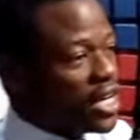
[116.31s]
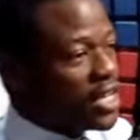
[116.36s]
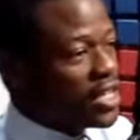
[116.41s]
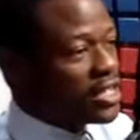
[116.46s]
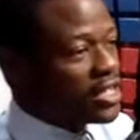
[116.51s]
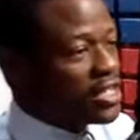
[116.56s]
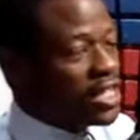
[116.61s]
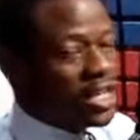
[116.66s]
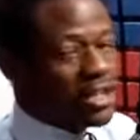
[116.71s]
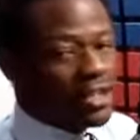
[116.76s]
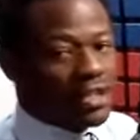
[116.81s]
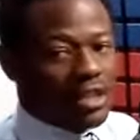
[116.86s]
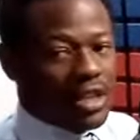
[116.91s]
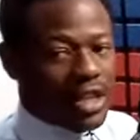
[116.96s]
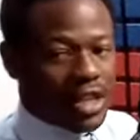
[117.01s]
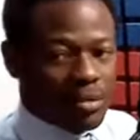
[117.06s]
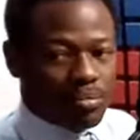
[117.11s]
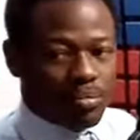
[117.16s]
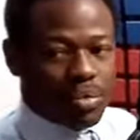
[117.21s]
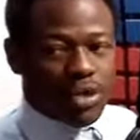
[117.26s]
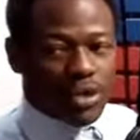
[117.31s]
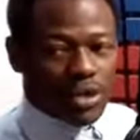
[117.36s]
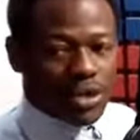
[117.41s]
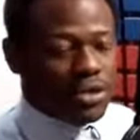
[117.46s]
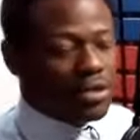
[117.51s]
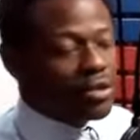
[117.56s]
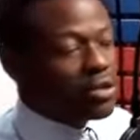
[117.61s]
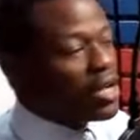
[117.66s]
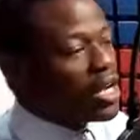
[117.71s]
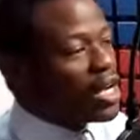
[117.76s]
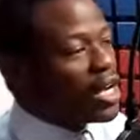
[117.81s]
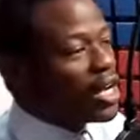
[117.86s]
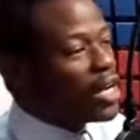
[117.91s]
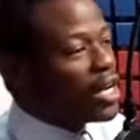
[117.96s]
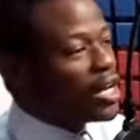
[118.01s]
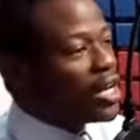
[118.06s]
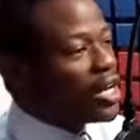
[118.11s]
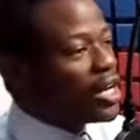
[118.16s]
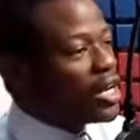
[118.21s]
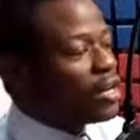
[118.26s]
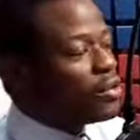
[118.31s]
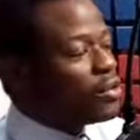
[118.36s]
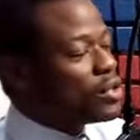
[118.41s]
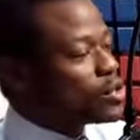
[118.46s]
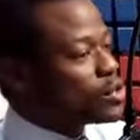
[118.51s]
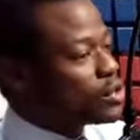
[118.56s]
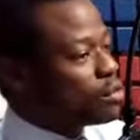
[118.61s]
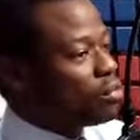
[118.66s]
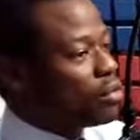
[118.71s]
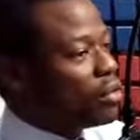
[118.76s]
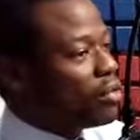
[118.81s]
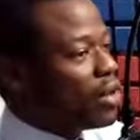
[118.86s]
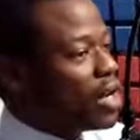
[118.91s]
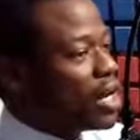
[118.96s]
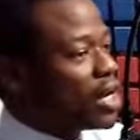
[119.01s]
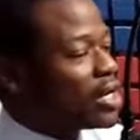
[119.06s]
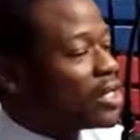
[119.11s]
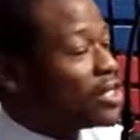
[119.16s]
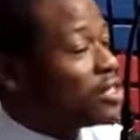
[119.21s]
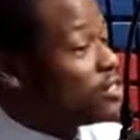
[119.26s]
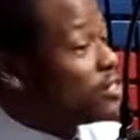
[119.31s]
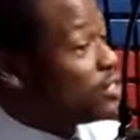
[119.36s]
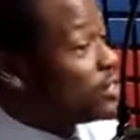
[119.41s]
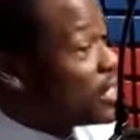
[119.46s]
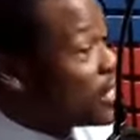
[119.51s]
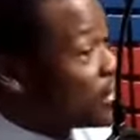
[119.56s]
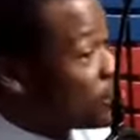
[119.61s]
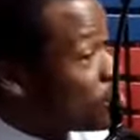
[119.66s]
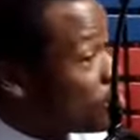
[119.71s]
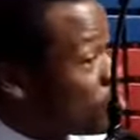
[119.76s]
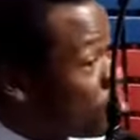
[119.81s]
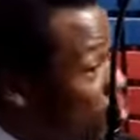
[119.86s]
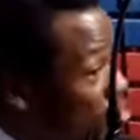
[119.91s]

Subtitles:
is that that particular whistleblower is yet to be